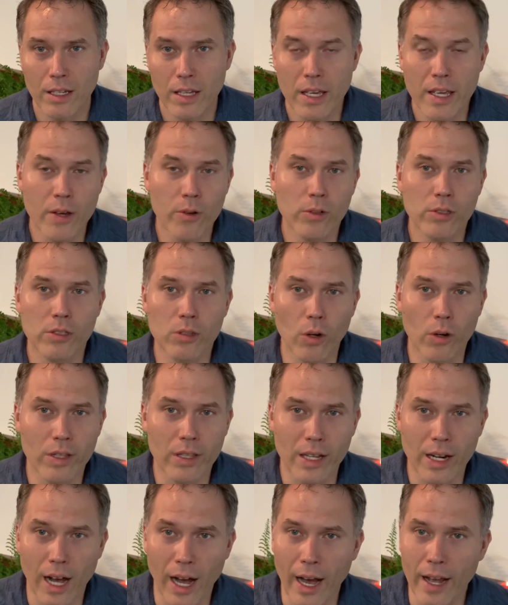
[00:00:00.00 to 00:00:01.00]
He was noting
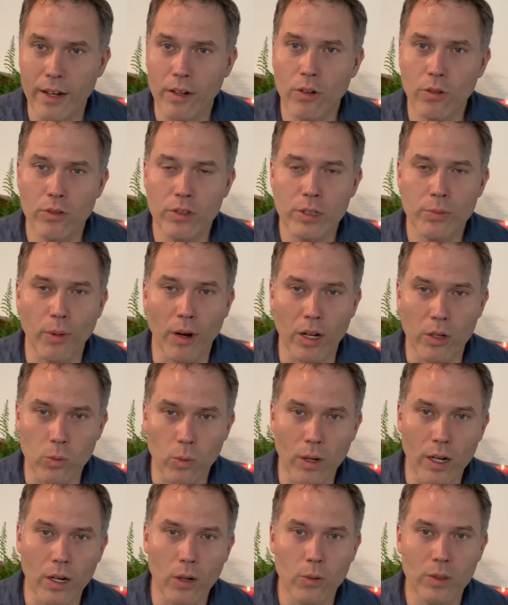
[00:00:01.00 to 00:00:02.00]
that I don't respond
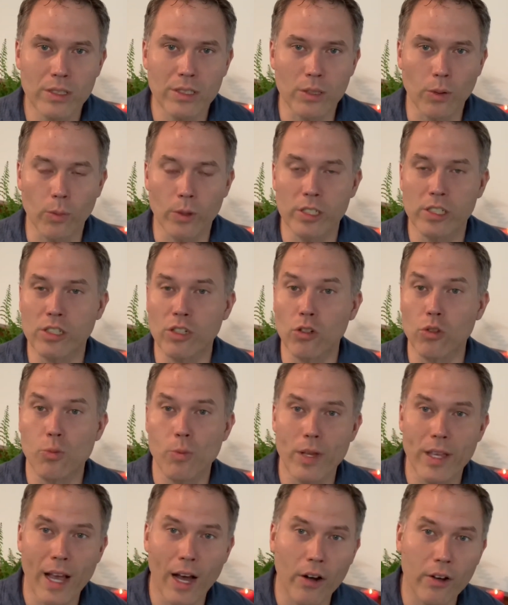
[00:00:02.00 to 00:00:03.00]
well when someone shows
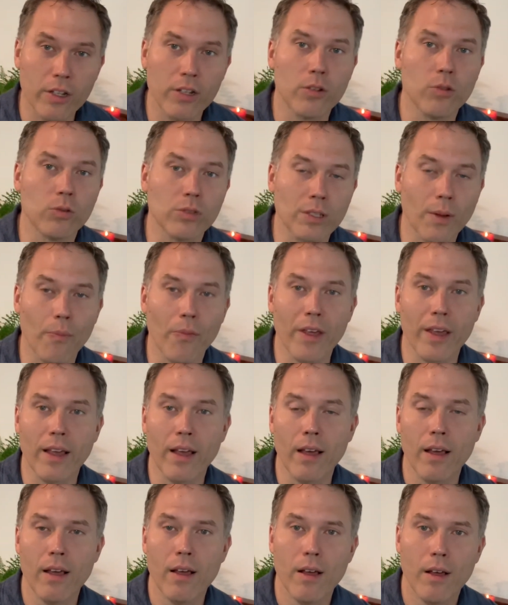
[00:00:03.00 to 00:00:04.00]
me how to do something
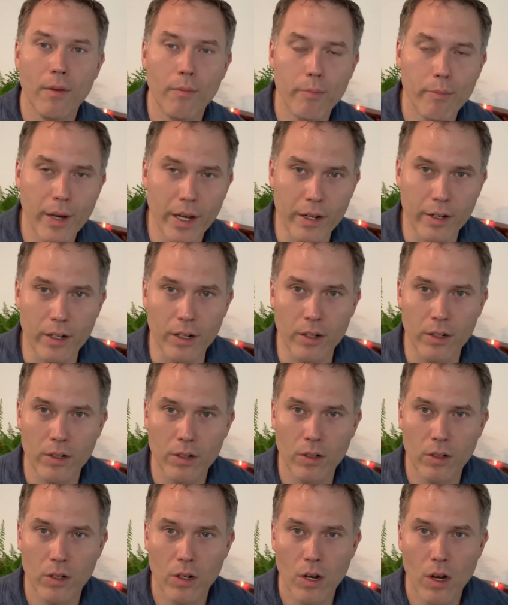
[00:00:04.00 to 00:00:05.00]
better,
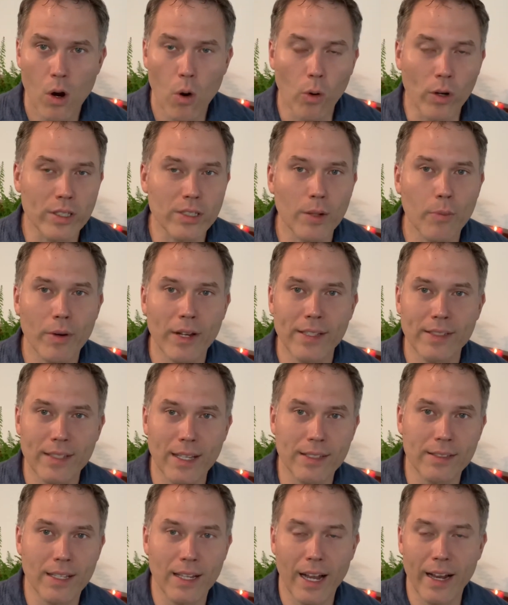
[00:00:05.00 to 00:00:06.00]
or somebody
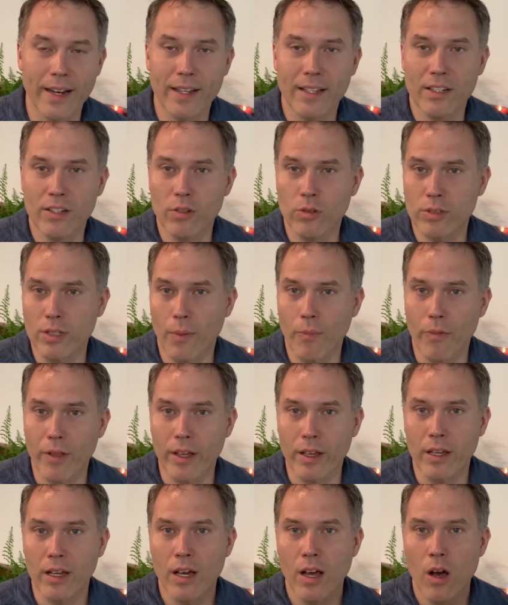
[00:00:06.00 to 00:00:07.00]
says that I didn't do
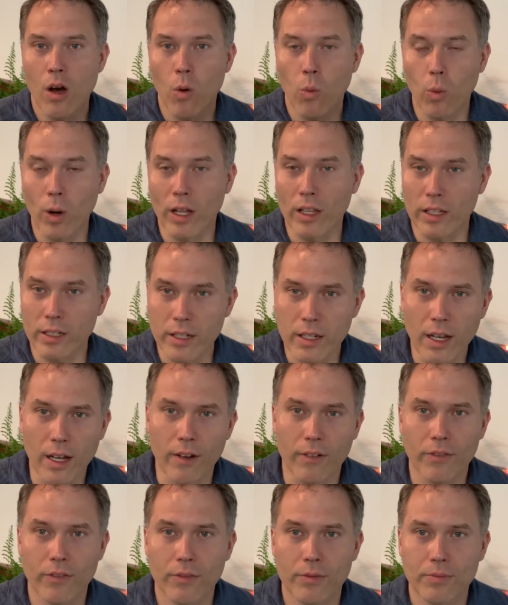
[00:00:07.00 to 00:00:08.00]
something well
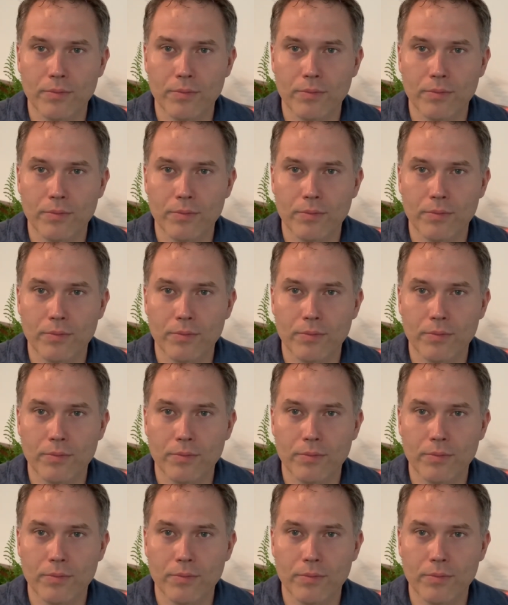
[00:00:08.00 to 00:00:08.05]
enough.